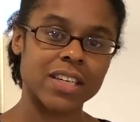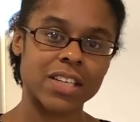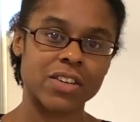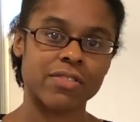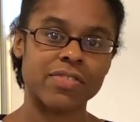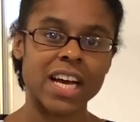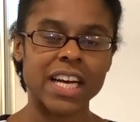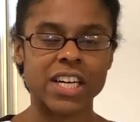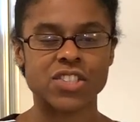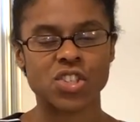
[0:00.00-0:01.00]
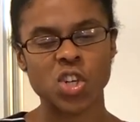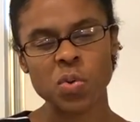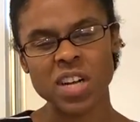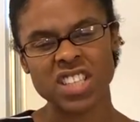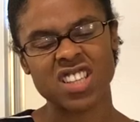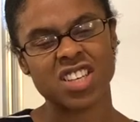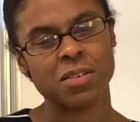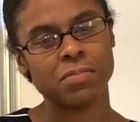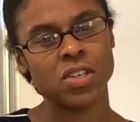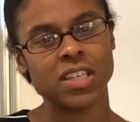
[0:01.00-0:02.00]
you know, flyers or go onto the
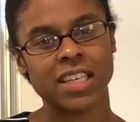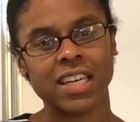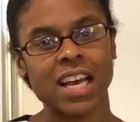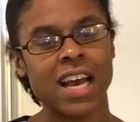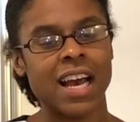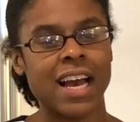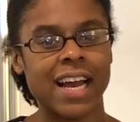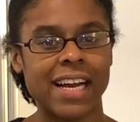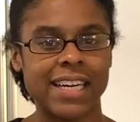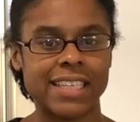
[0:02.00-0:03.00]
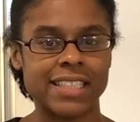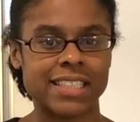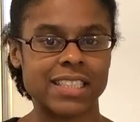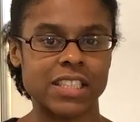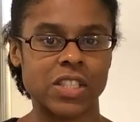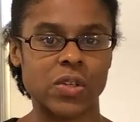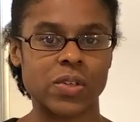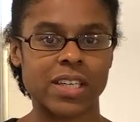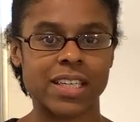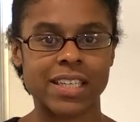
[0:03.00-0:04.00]
community and, you know,